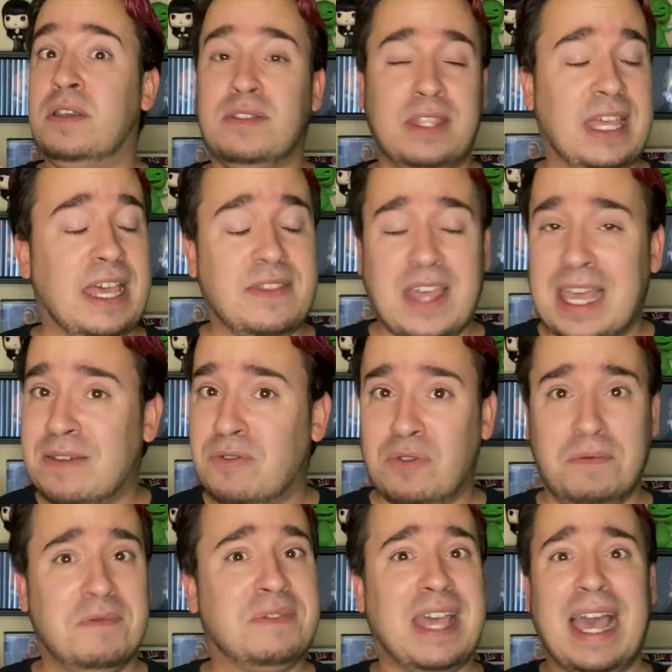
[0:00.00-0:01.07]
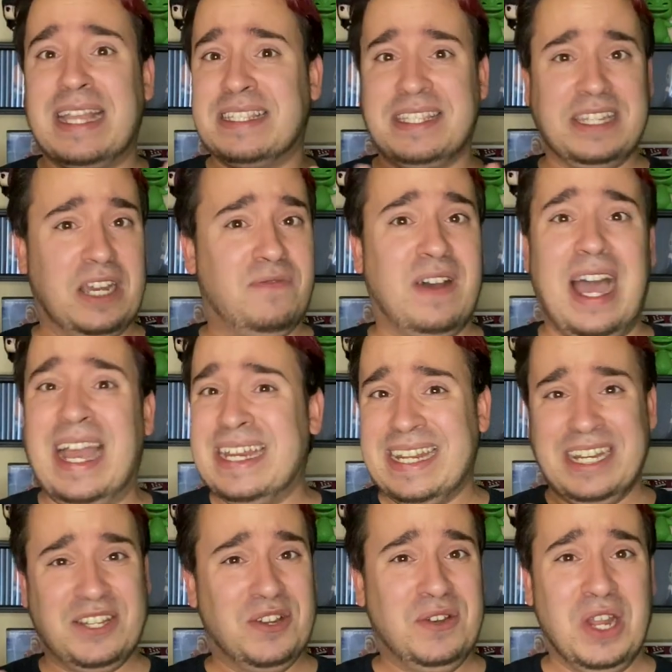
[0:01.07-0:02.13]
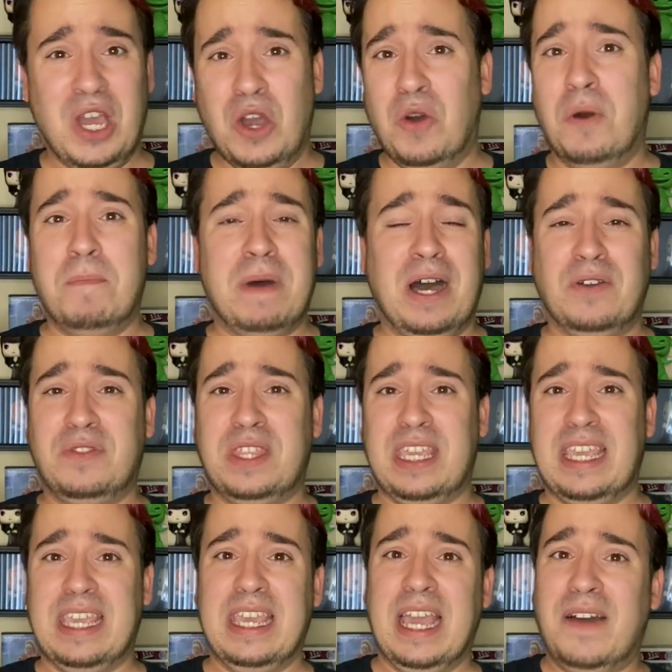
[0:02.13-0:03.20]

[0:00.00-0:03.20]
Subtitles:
That stuff, I need to know about the